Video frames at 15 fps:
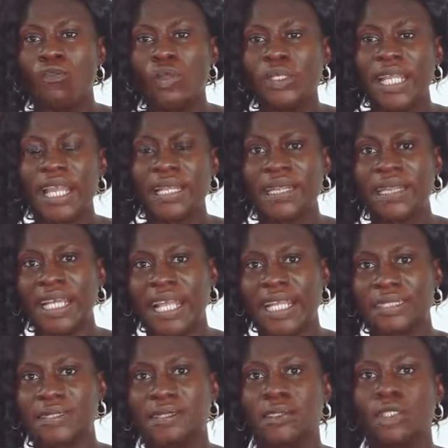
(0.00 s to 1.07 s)
good
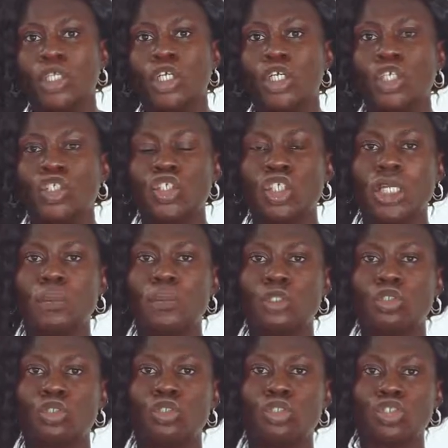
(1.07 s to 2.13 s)
length. It shouldn't be
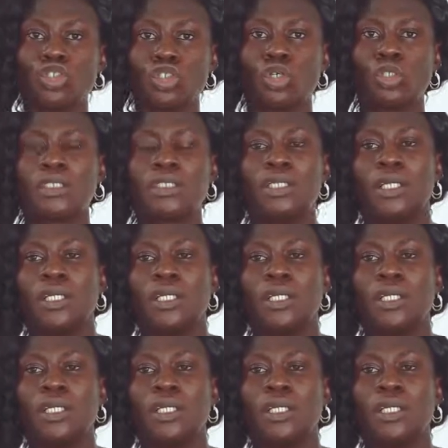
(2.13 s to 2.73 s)
too short.